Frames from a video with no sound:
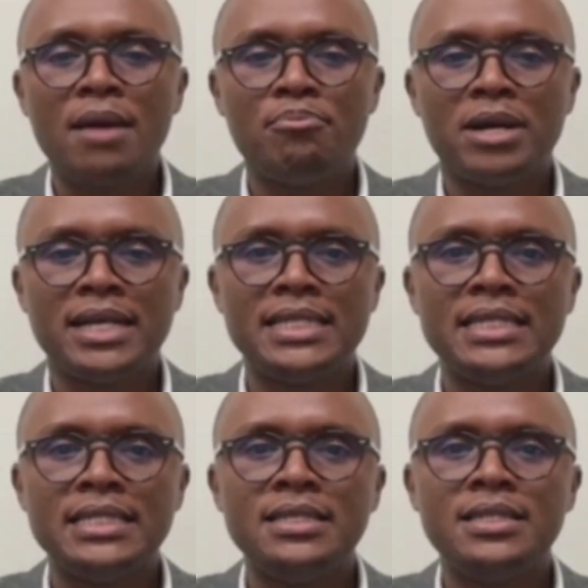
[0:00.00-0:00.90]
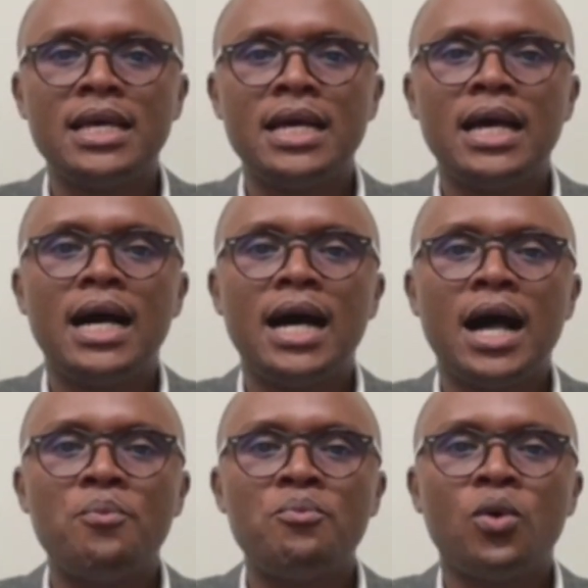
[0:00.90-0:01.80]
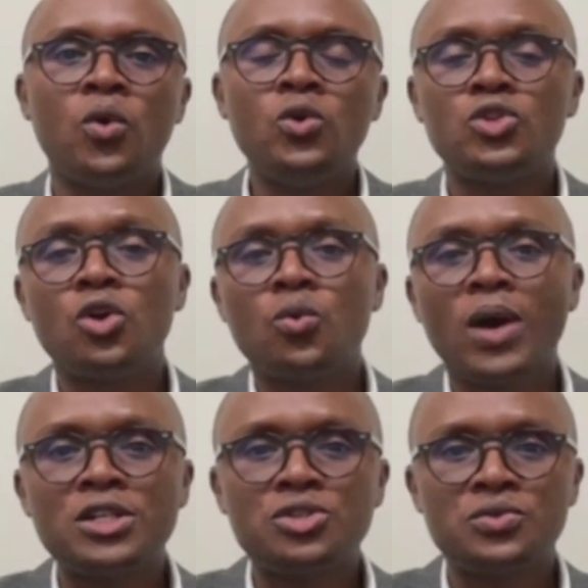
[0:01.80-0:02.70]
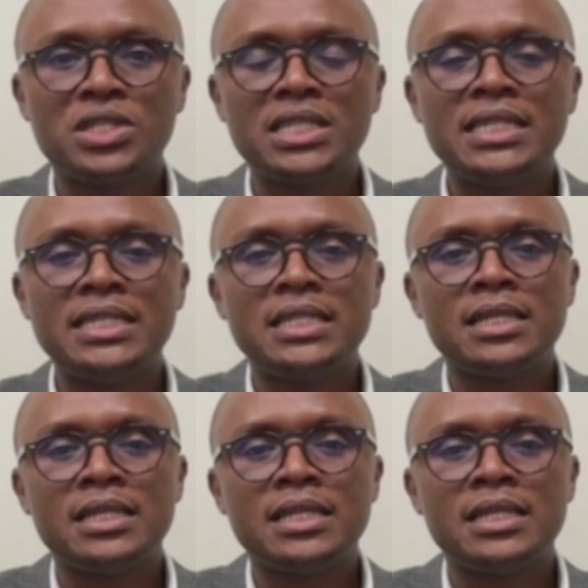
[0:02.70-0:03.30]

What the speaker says: allow companies who don't want to cede